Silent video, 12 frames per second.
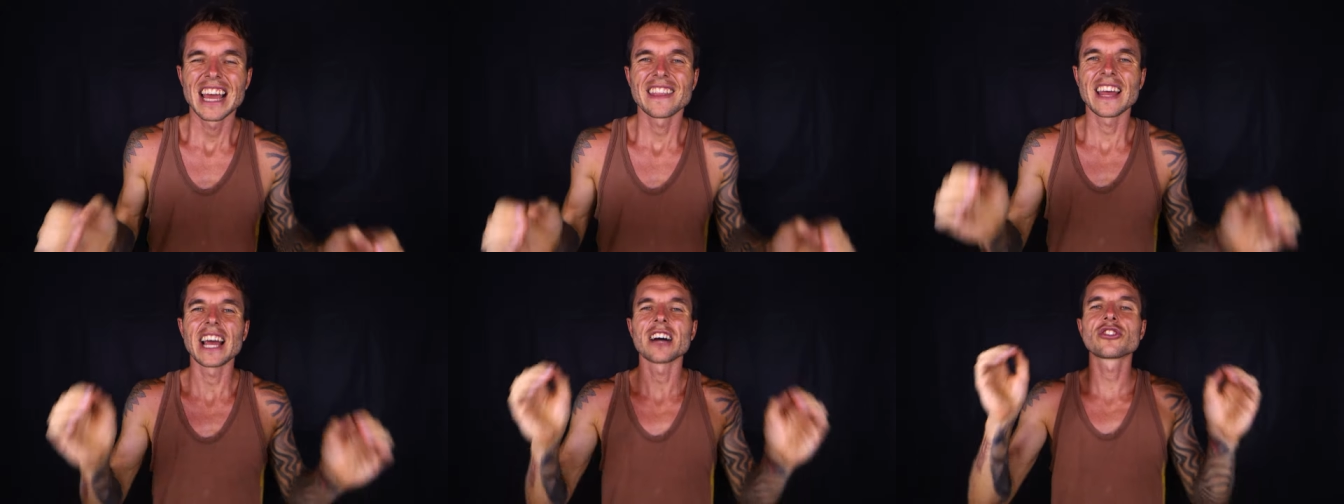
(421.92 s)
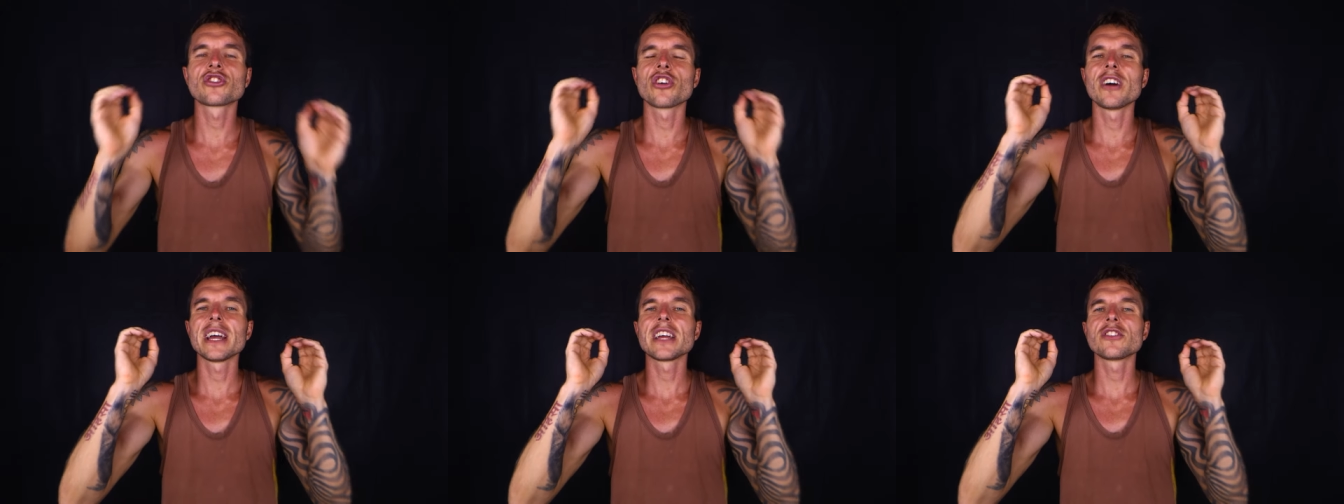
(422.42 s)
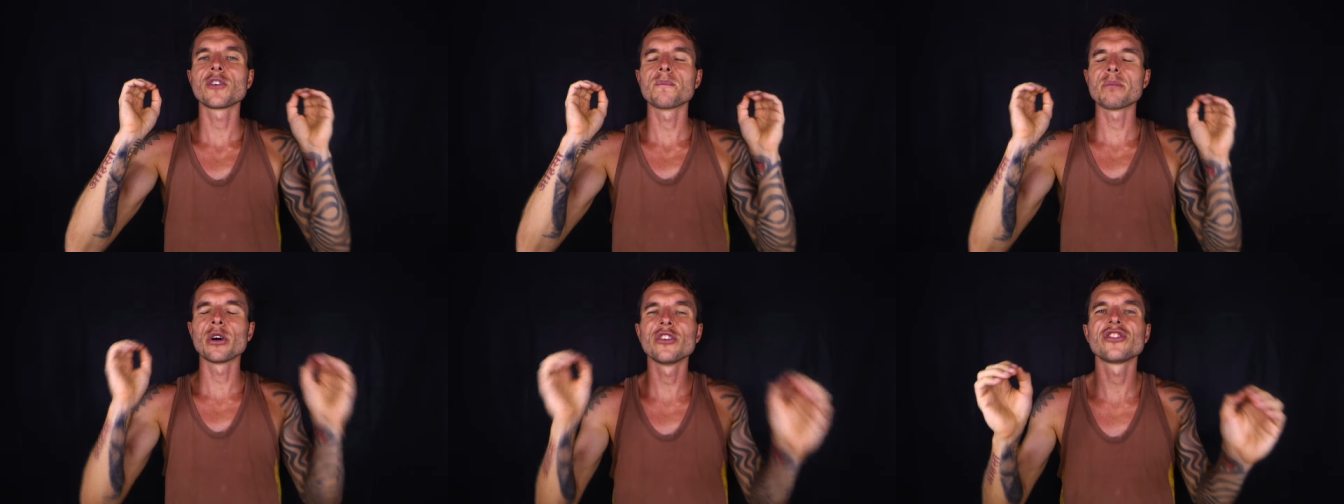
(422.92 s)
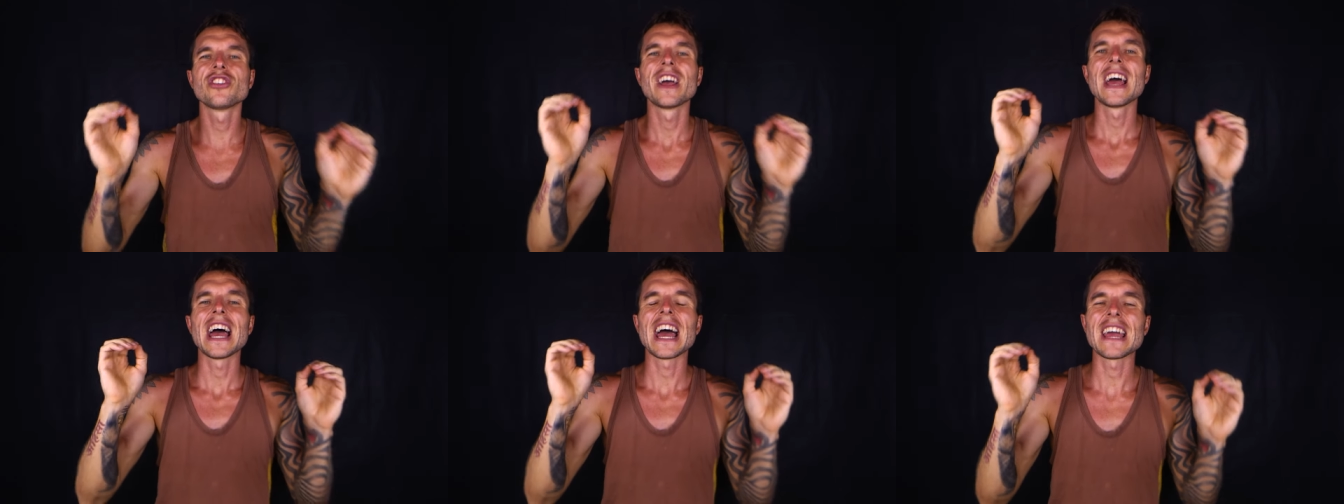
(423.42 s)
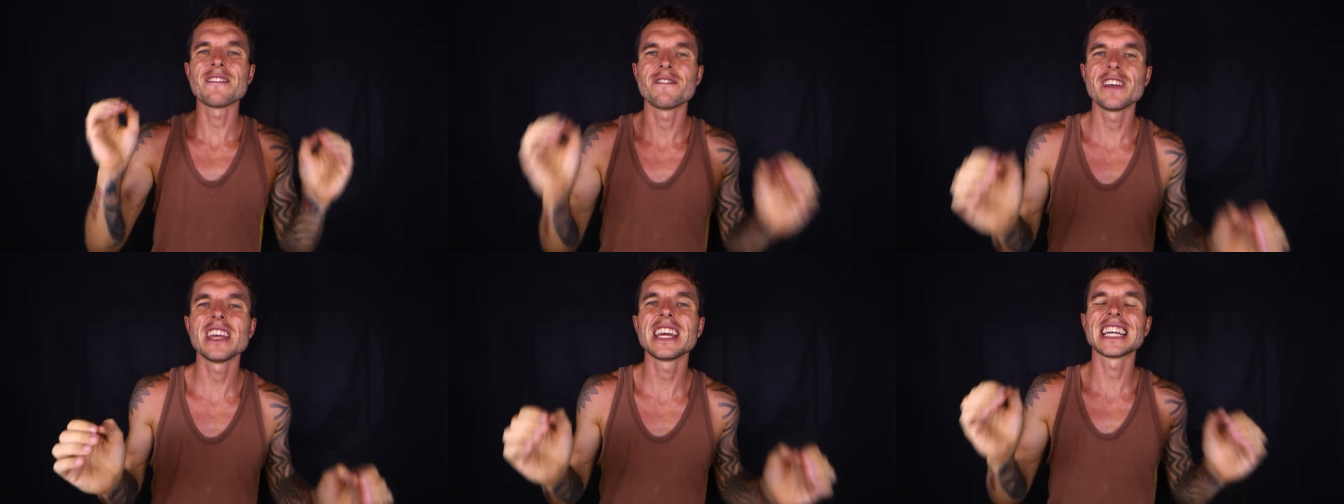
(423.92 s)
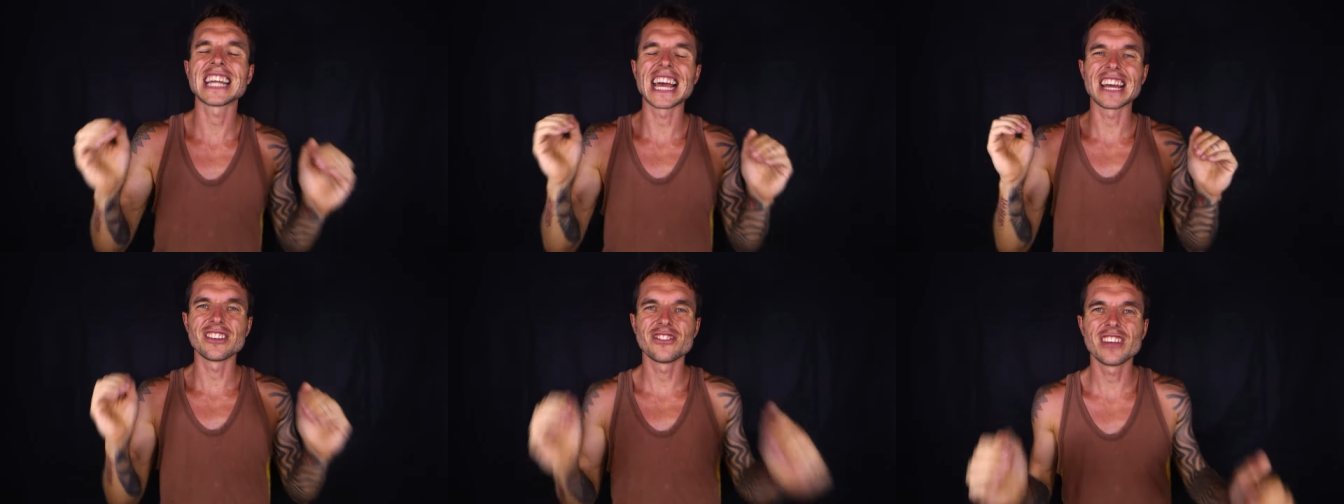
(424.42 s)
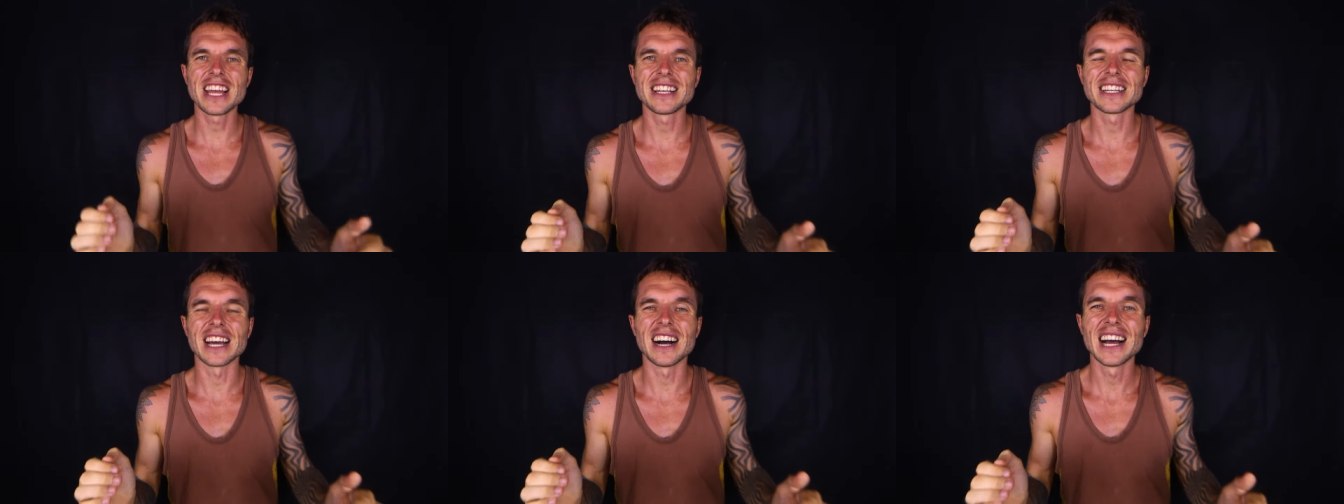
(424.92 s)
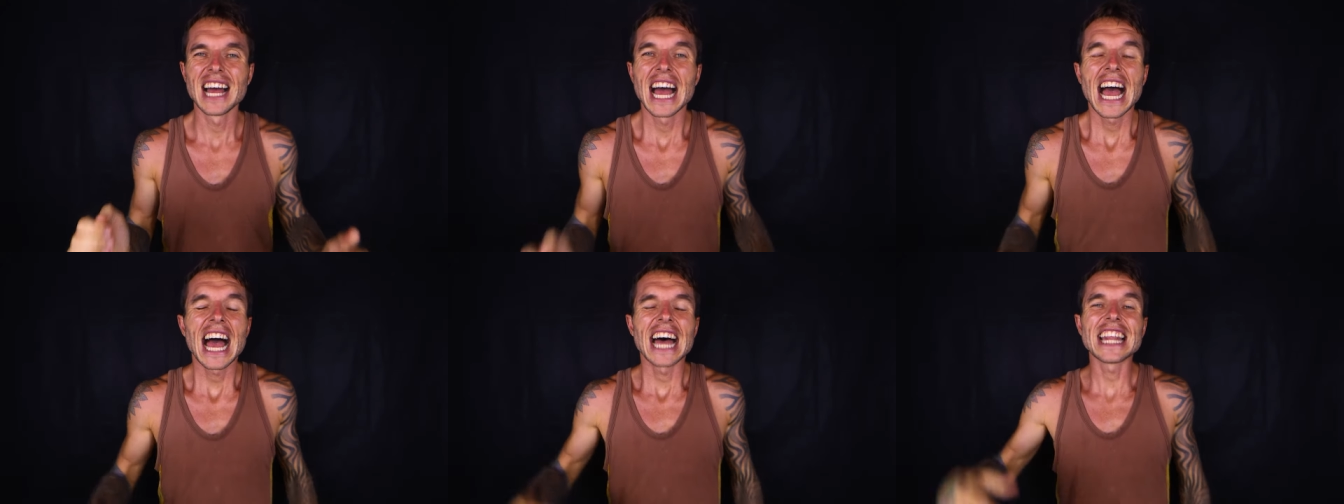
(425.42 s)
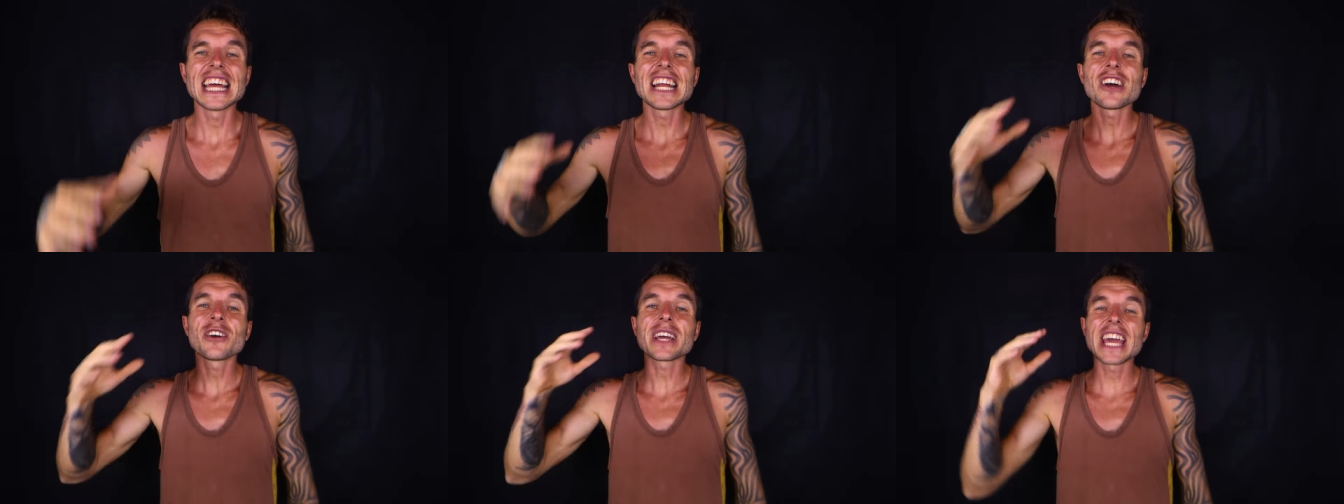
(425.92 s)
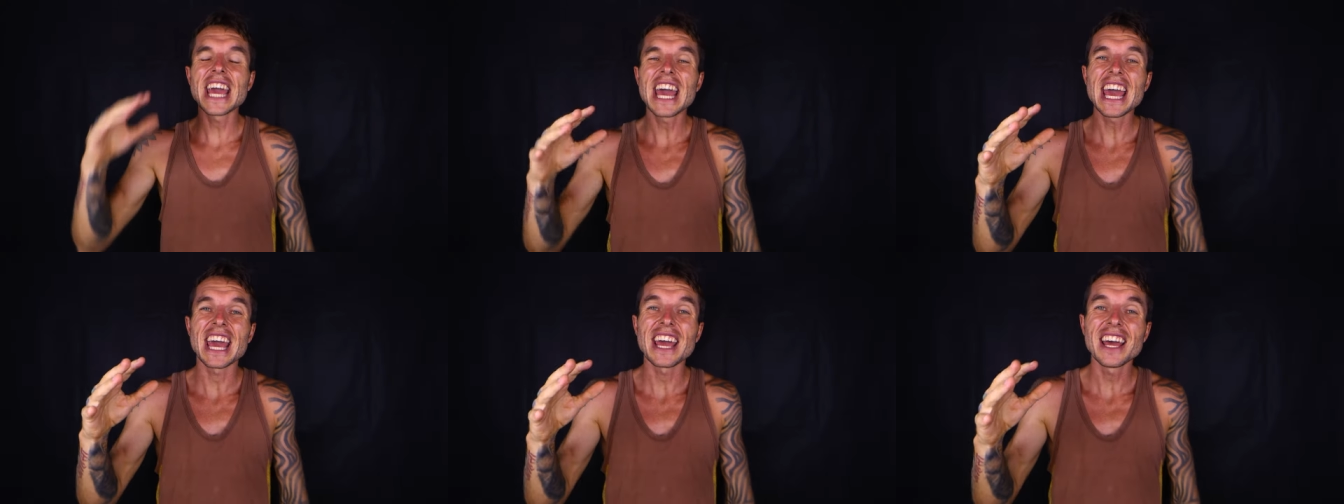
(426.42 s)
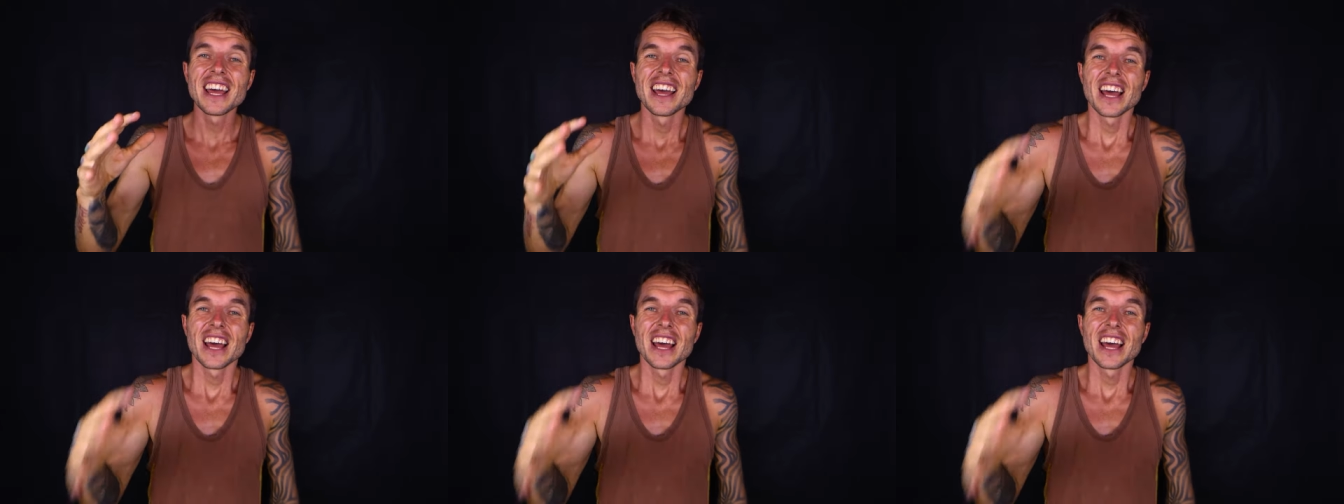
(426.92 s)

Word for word: They are trying to push a vegan agenda and they don't care